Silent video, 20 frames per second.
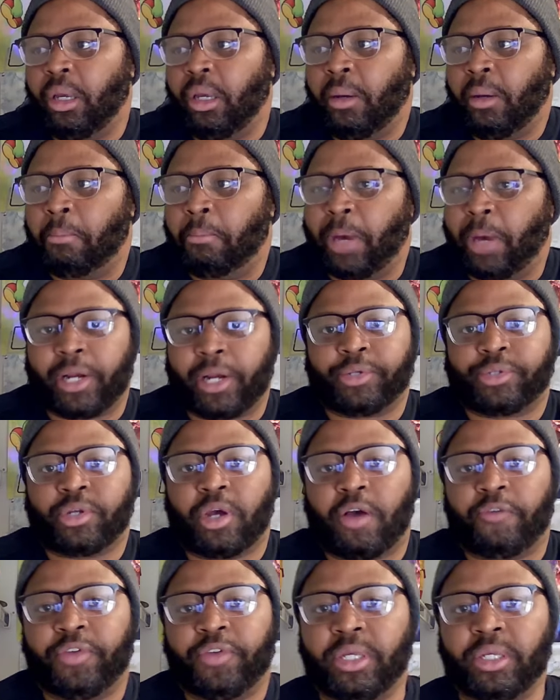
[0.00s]

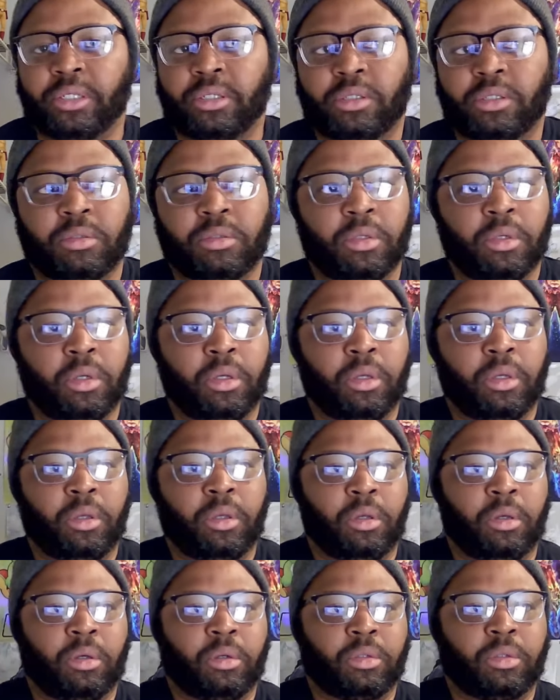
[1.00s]
Microsoft is
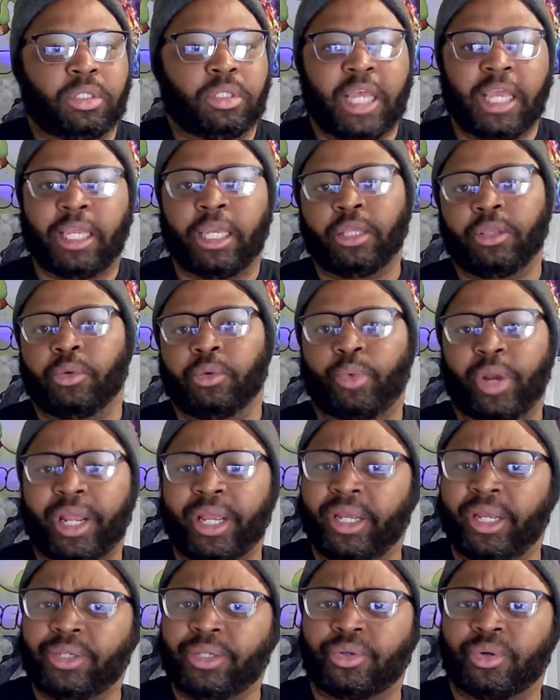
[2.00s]
taking the
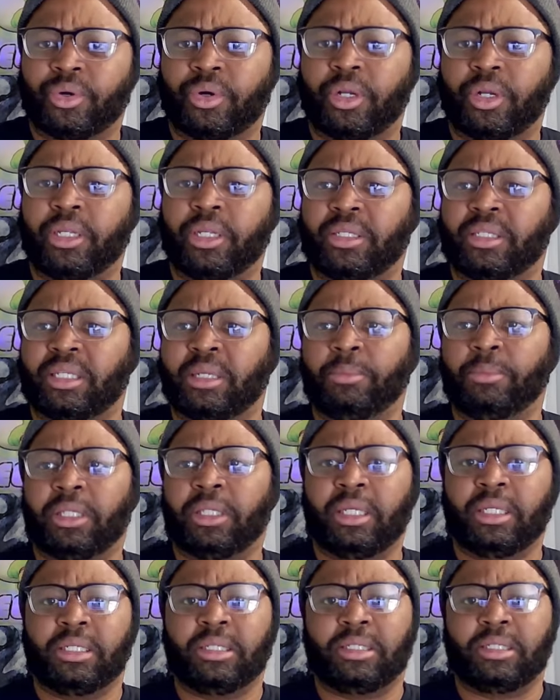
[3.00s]
reins or is
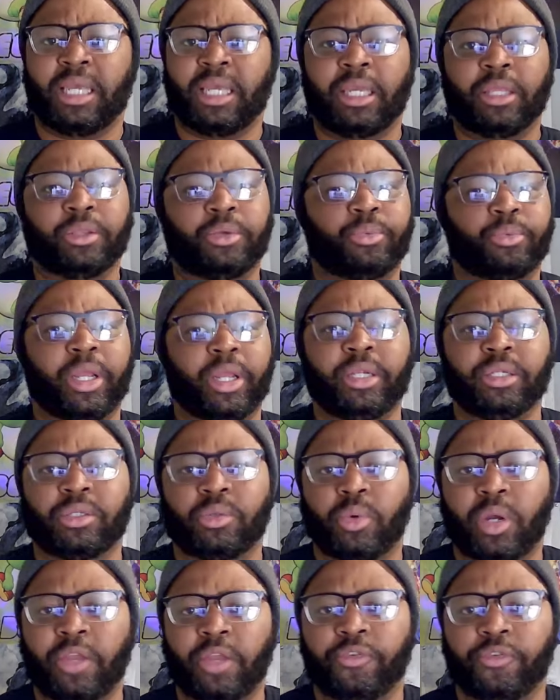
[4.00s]
seemingly taking the reins
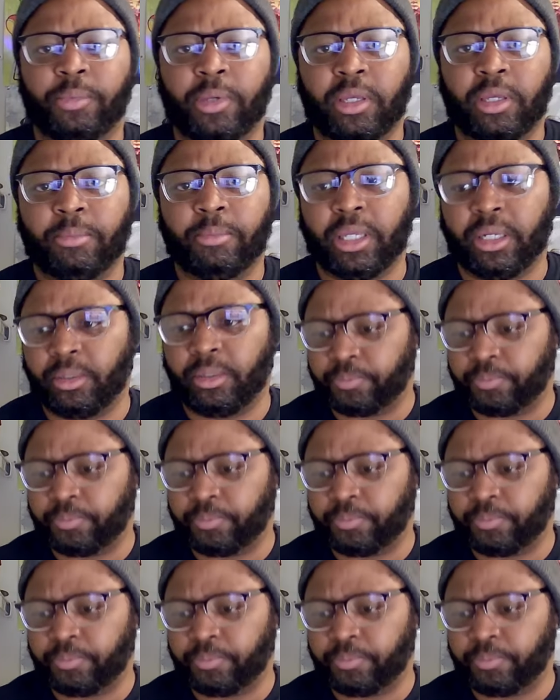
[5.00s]
away from him and